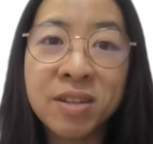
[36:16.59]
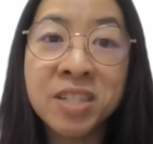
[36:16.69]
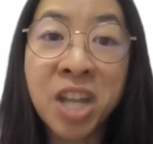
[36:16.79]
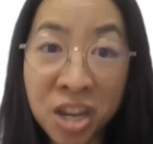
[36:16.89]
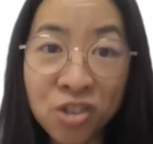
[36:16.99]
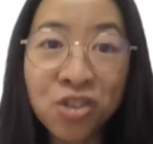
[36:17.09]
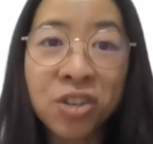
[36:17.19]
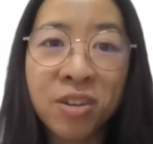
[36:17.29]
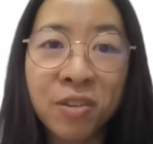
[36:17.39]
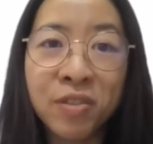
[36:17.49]
stage
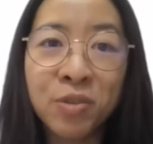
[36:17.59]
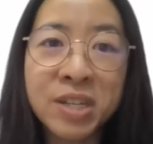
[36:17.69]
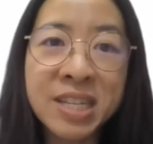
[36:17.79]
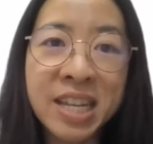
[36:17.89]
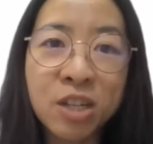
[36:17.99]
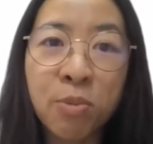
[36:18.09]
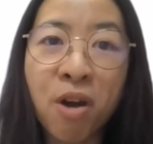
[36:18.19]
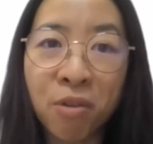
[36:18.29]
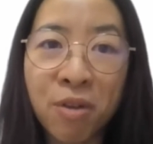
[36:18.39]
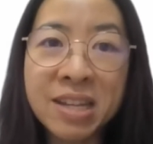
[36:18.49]
of the resilience
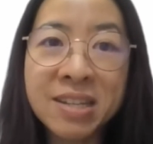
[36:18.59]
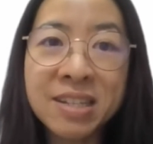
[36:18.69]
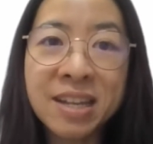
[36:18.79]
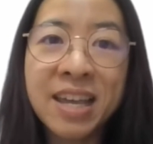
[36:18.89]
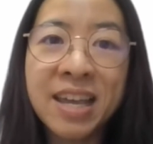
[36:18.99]
progress